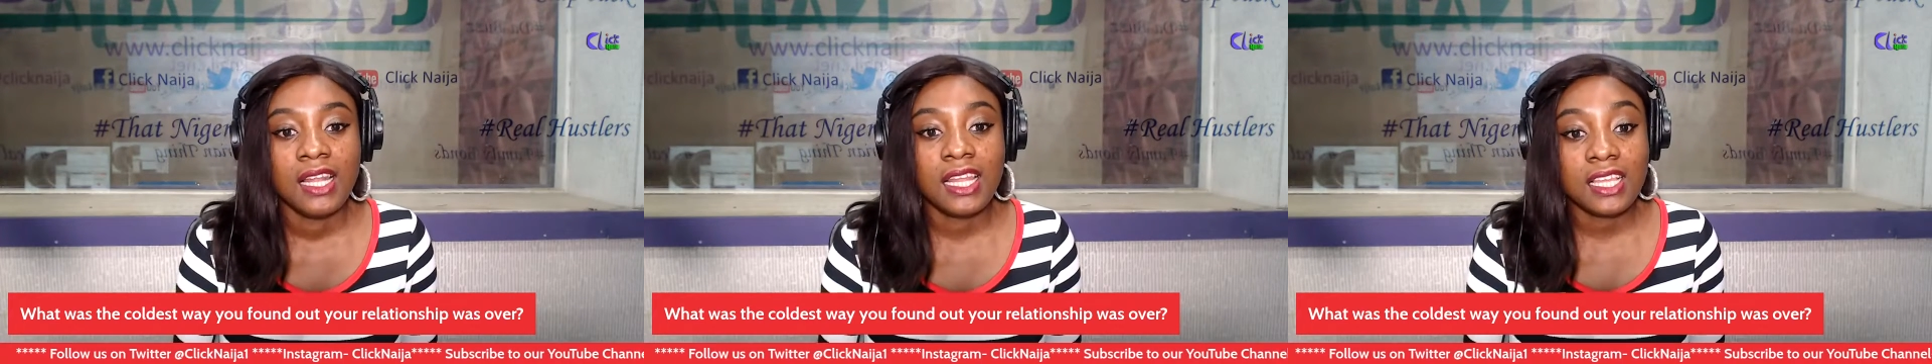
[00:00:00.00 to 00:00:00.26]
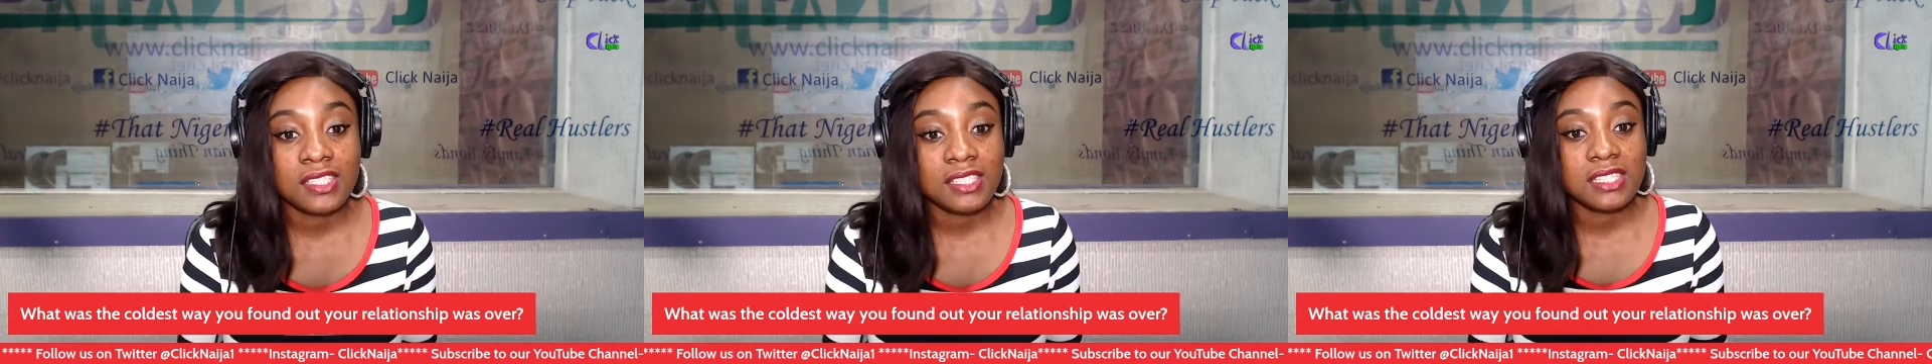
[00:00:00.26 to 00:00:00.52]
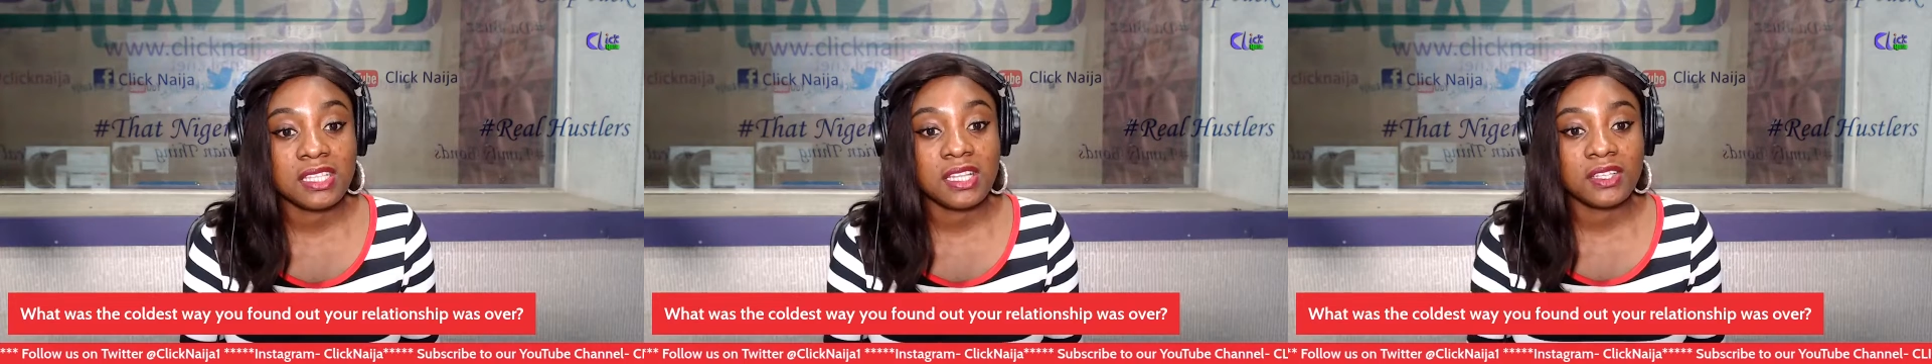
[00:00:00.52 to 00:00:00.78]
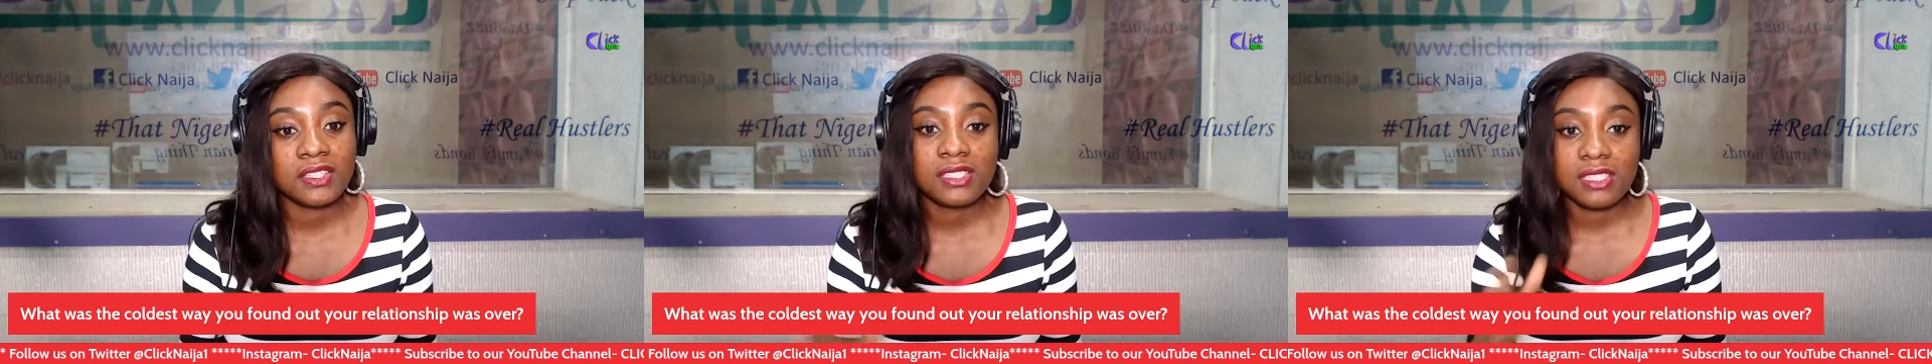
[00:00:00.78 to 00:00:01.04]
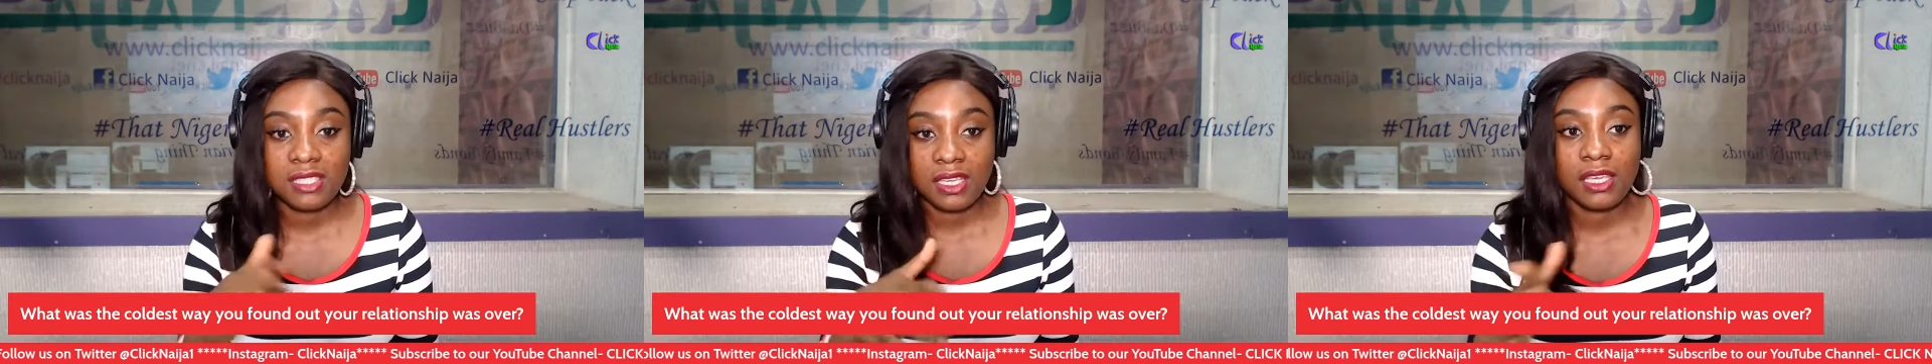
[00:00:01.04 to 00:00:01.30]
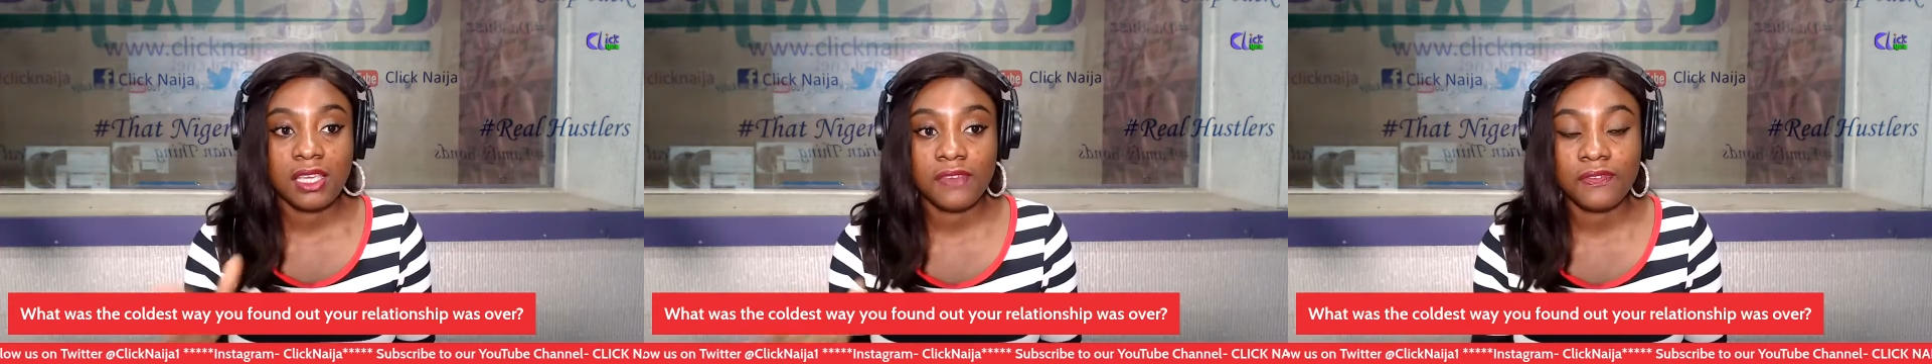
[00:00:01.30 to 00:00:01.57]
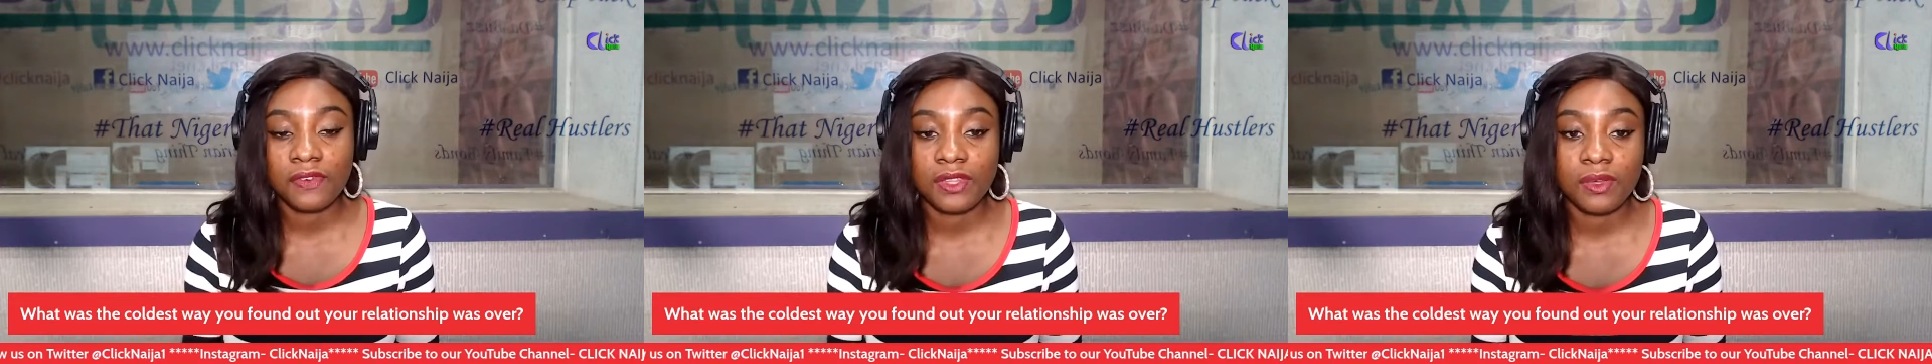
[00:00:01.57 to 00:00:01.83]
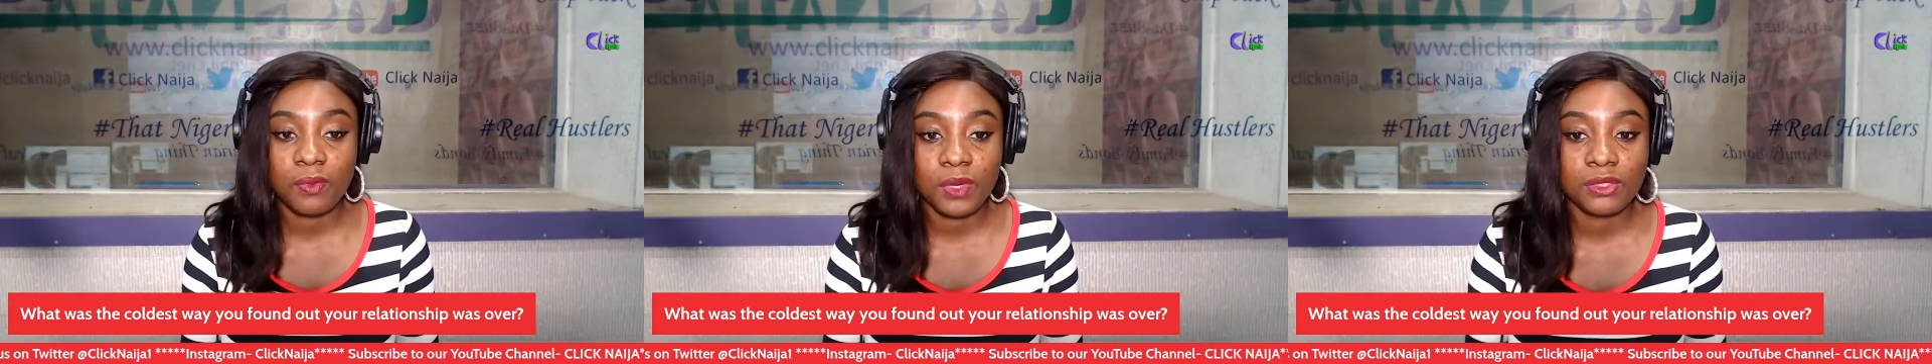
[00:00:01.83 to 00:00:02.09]
Lessons learned. He
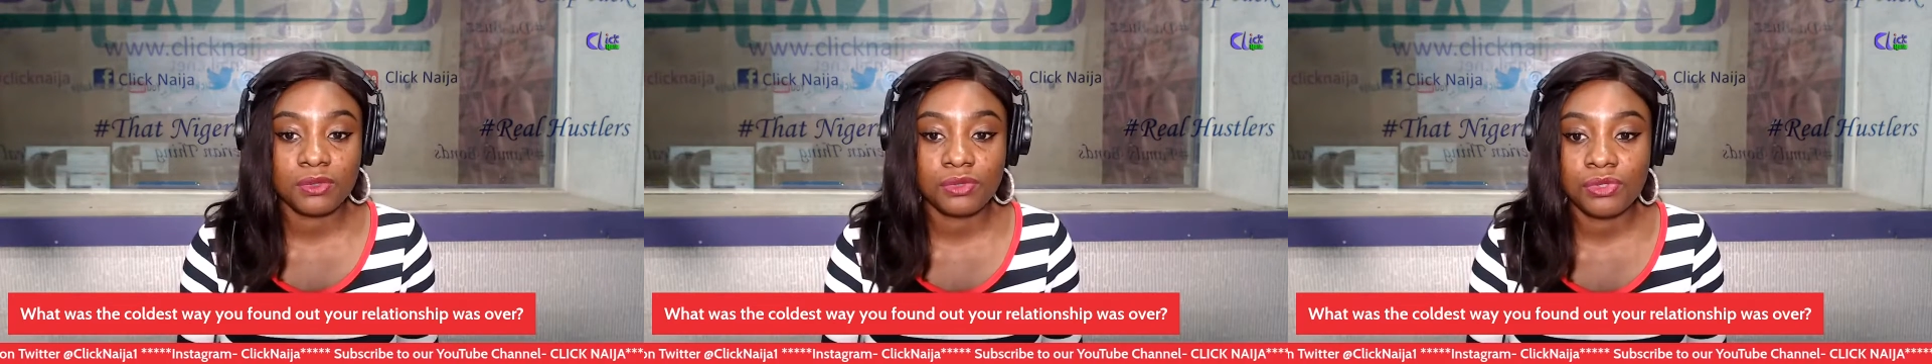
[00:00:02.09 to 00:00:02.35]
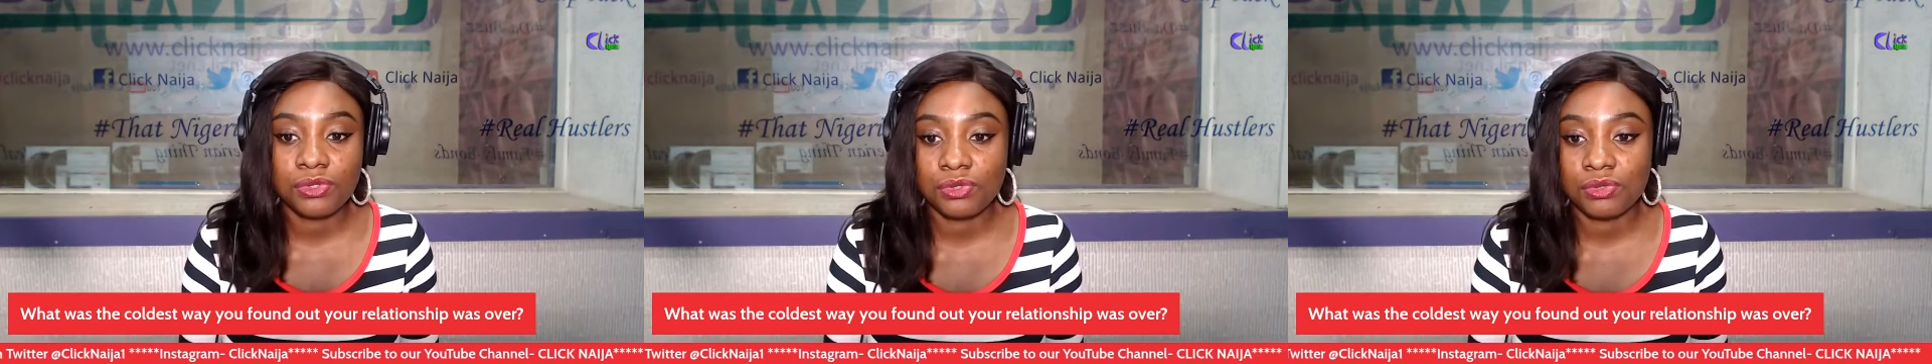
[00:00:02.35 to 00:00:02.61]
further went on